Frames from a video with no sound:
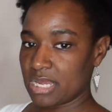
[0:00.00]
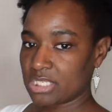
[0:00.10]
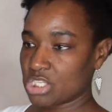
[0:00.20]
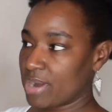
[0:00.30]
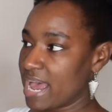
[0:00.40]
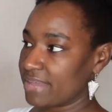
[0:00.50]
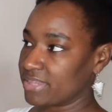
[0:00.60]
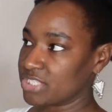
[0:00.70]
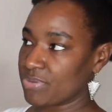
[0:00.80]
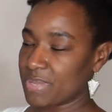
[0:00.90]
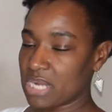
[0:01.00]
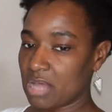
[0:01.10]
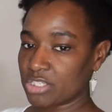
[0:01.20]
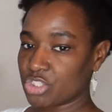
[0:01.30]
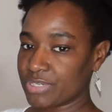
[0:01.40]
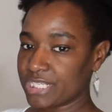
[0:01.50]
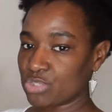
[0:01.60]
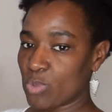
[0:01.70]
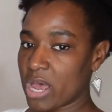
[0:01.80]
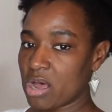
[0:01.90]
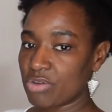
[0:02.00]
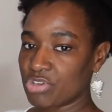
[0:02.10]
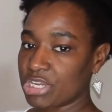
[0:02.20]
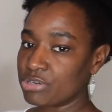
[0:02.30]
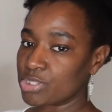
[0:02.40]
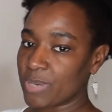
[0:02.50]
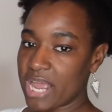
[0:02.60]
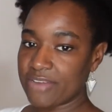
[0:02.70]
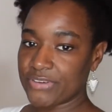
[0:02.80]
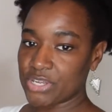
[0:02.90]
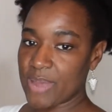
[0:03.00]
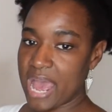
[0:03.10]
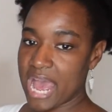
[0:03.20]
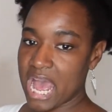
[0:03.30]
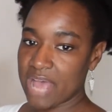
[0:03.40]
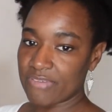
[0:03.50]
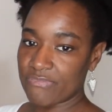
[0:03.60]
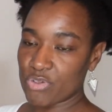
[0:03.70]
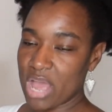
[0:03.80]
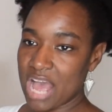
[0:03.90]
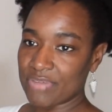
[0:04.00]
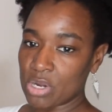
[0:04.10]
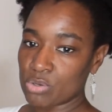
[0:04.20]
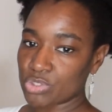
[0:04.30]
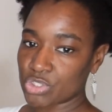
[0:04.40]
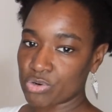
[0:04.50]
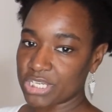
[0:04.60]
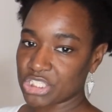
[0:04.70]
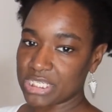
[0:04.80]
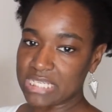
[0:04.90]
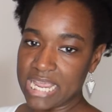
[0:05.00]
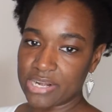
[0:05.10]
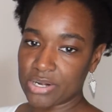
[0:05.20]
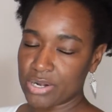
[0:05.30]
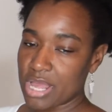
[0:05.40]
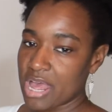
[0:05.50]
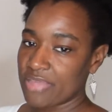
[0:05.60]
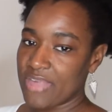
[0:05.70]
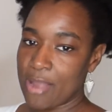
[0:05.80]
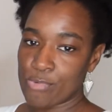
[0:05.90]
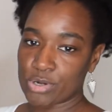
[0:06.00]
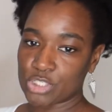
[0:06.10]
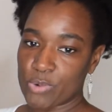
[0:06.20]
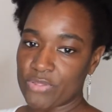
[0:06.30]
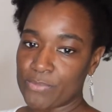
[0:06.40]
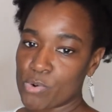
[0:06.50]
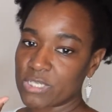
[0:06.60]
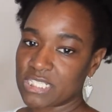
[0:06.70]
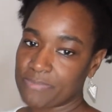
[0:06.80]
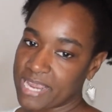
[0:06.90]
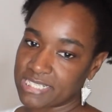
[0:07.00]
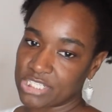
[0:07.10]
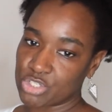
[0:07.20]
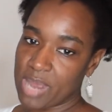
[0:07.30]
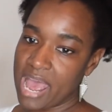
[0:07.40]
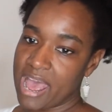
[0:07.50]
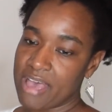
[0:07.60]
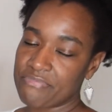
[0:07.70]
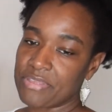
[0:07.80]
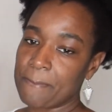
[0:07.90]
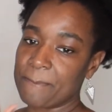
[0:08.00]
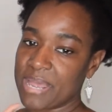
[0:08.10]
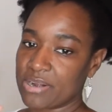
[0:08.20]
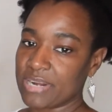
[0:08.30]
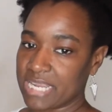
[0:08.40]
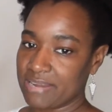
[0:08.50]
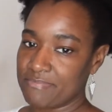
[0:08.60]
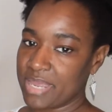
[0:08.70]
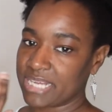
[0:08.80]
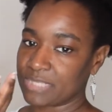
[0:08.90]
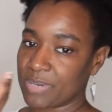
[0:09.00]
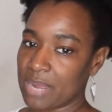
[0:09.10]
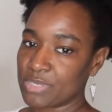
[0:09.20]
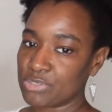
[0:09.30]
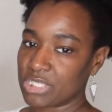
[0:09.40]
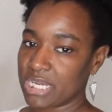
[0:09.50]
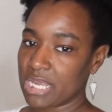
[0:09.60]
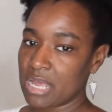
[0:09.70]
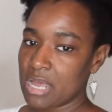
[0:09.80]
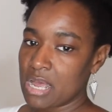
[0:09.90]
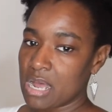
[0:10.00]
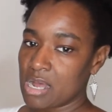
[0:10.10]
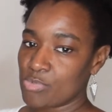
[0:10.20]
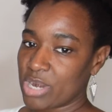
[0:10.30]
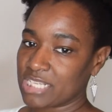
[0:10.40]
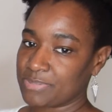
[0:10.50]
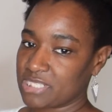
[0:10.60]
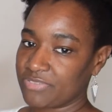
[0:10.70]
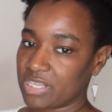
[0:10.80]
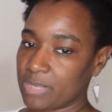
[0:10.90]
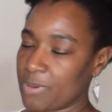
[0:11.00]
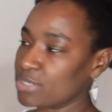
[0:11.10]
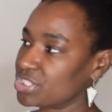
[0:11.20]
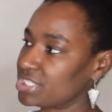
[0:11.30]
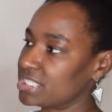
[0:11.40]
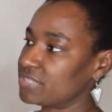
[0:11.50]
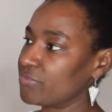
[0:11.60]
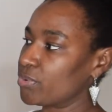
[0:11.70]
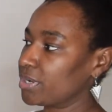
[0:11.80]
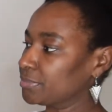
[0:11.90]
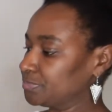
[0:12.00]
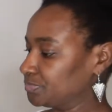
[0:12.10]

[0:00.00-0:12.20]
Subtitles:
So I had this from the Dollar Tree as well. You can use whatever you have. If you have an old storage container, that works well. The more space that you have, the better it can mix. But I'm using what I specifically purchased this for.